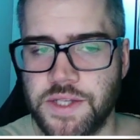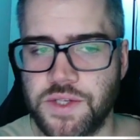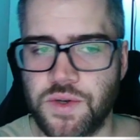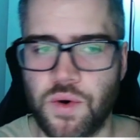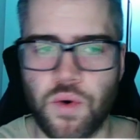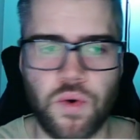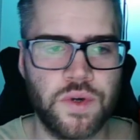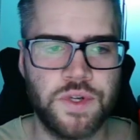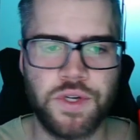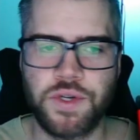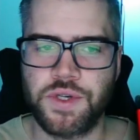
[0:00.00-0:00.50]

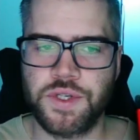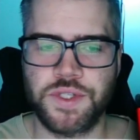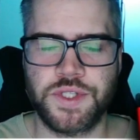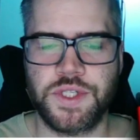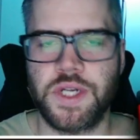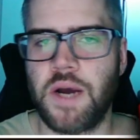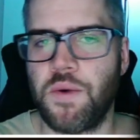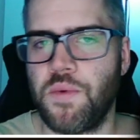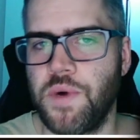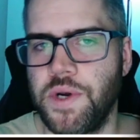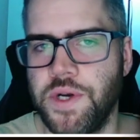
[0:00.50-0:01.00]
or they're just
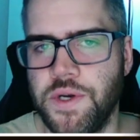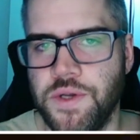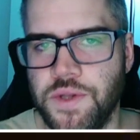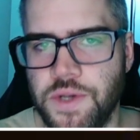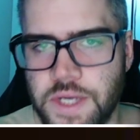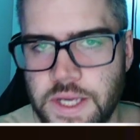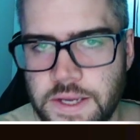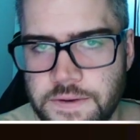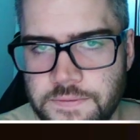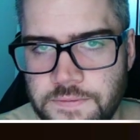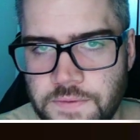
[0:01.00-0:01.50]
not what you're
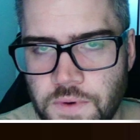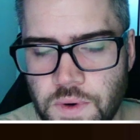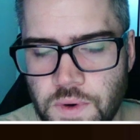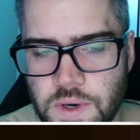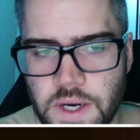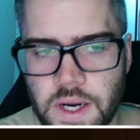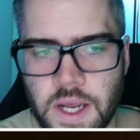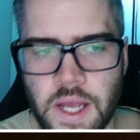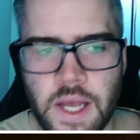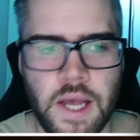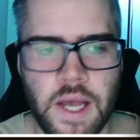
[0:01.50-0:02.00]
looking
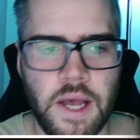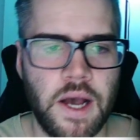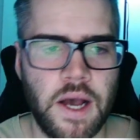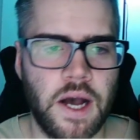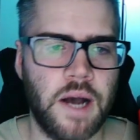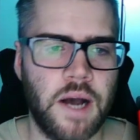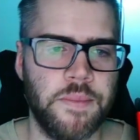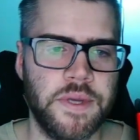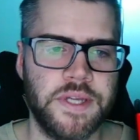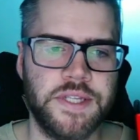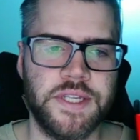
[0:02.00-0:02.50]
for.
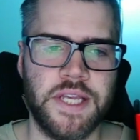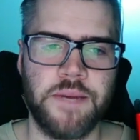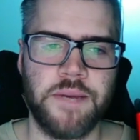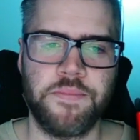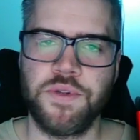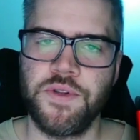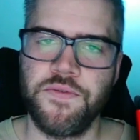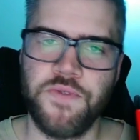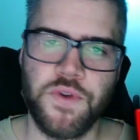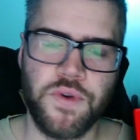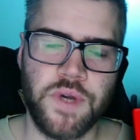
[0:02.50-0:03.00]

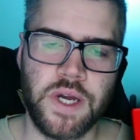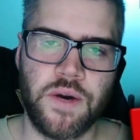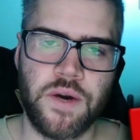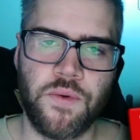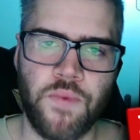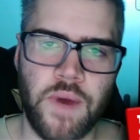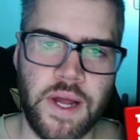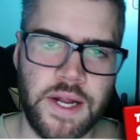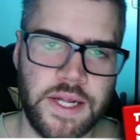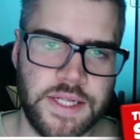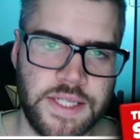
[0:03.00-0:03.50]
Example, if you get a
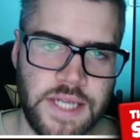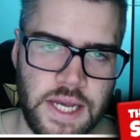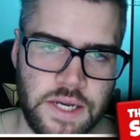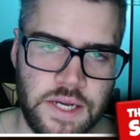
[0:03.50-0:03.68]
red attack